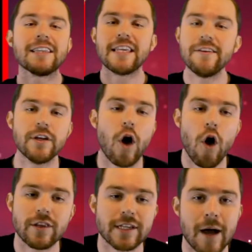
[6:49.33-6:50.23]
Leave it
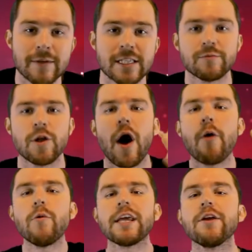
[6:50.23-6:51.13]
all in the comment section below.
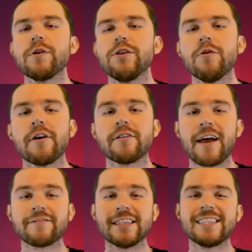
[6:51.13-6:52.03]
I want to hear what you all
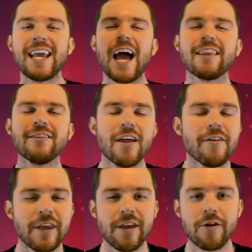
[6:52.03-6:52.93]
have to say. I
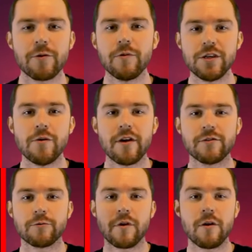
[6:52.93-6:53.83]
love hearing what you have
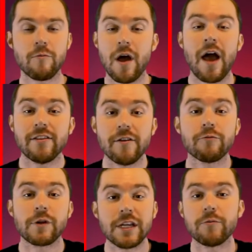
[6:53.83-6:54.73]
to, I
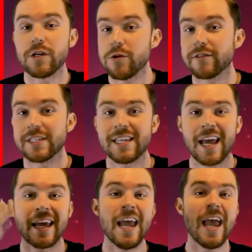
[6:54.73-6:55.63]
love reading what you have to
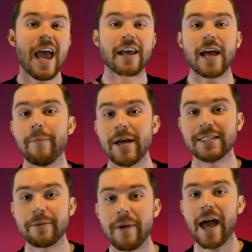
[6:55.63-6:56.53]
say and
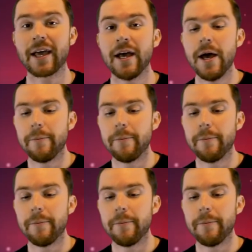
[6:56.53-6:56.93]
commenting back.